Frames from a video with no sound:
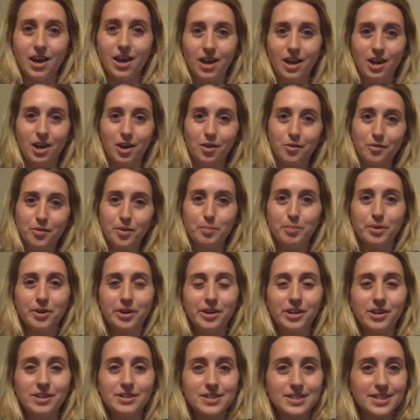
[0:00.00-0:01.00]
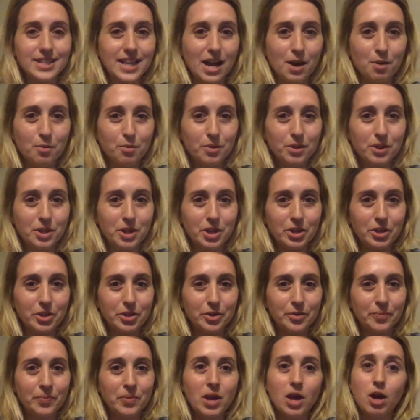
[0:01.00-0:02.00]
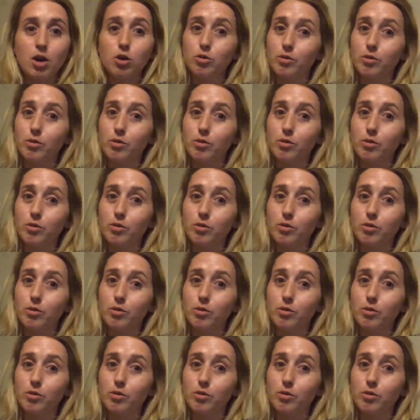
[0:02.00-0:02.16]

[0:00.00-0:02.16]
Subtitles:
Hello everybody, it's Sam with you.